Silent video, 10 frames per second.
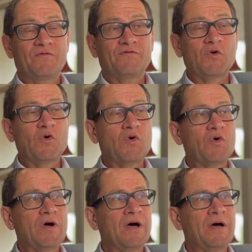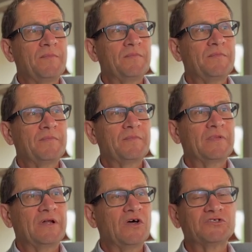for
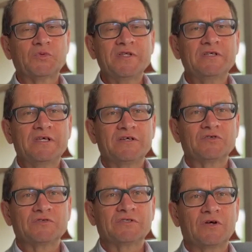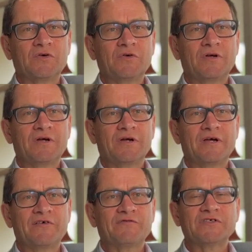the last 20 years or so,
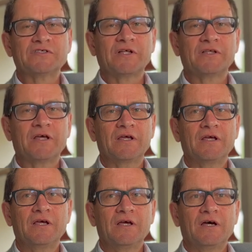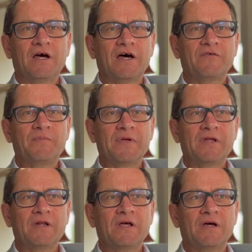every Sunday I've been
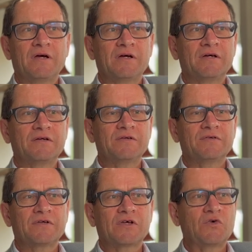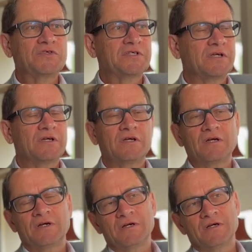coaching
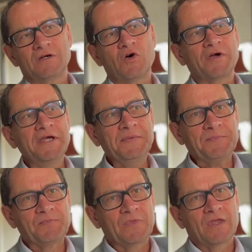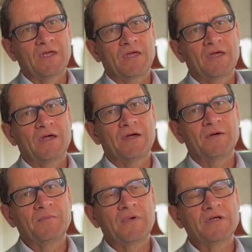hockey.
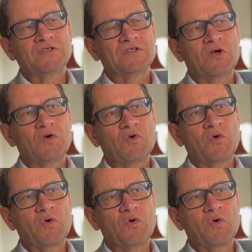So